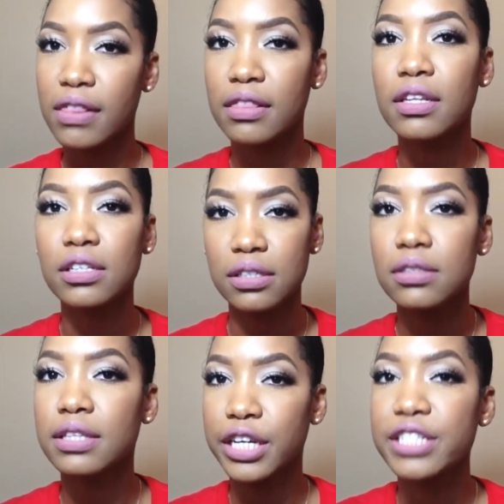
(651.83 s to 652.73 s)

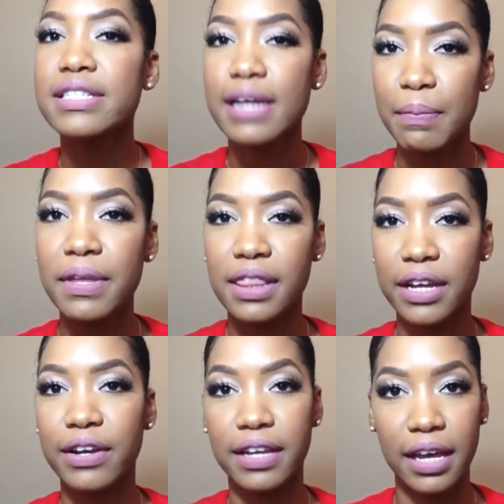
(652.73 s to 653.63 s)
they're stepping
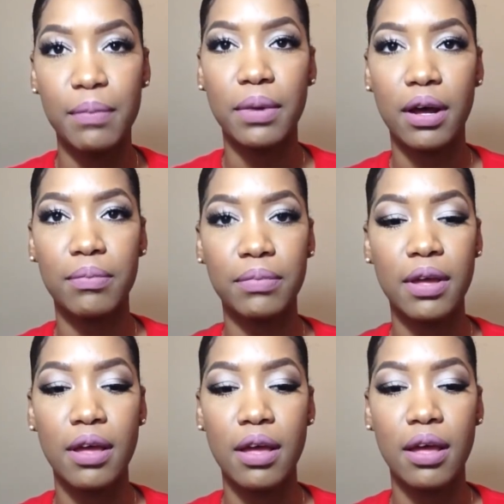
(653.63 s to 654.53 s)
their game up.
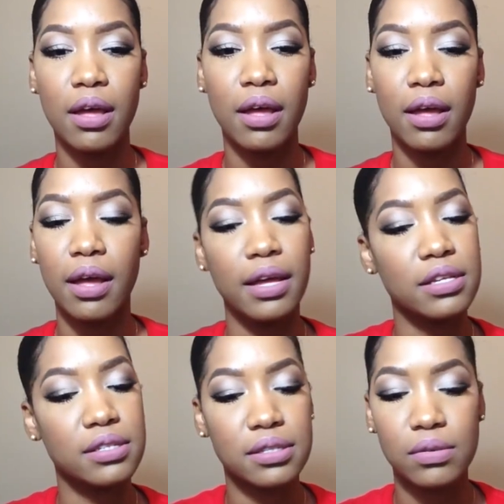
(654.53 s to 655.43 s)

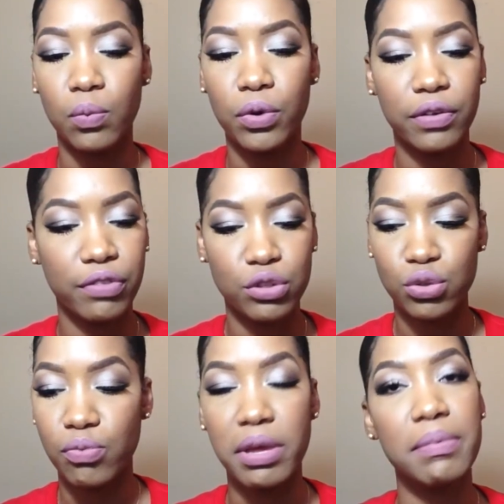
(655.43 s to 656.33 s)
It's one of the
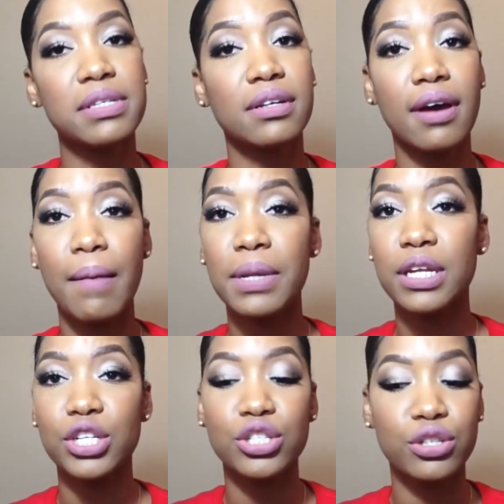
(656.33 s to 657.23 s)
two. Maybe it's a
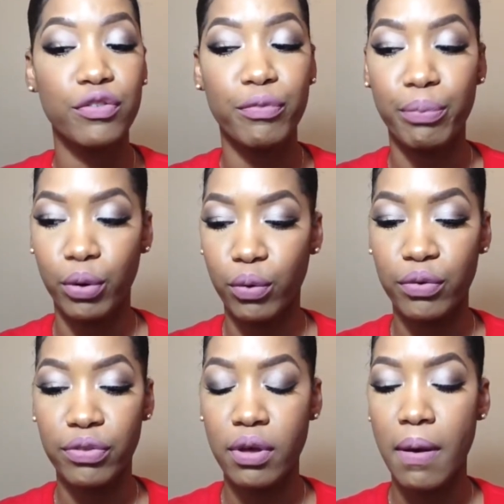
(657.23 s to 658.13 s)
combination of
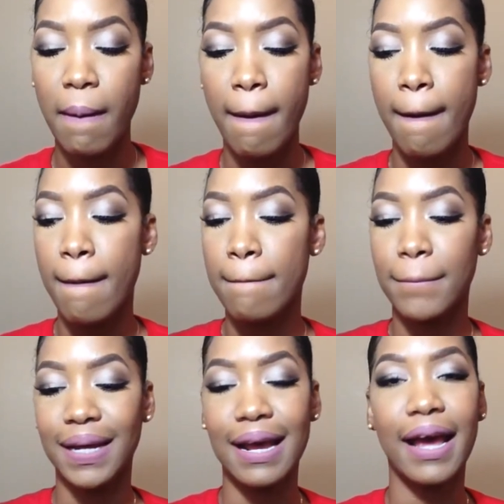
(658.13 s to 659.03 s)
both,
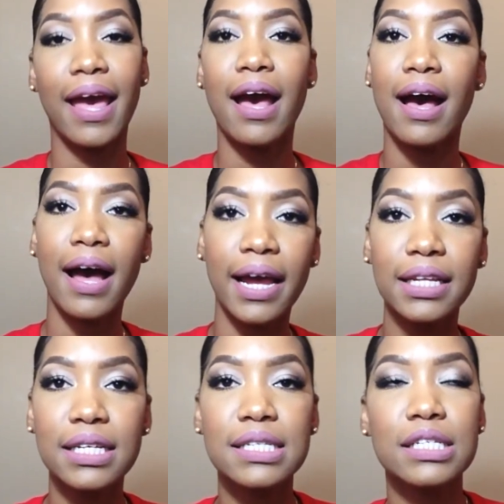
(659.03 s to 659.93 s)
but I
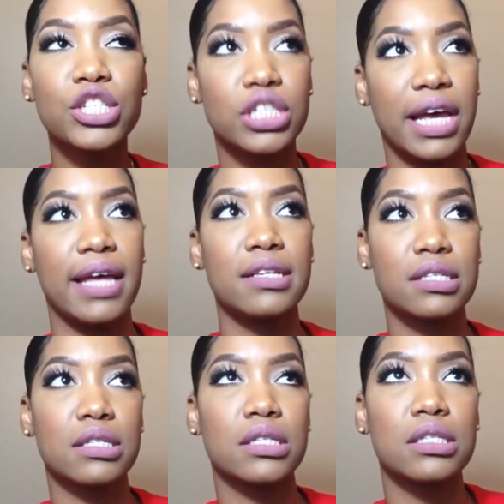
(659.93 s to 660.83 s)
highly
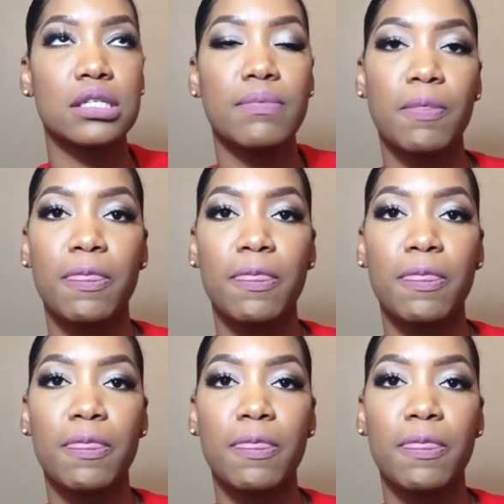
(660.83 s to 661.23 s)
suggest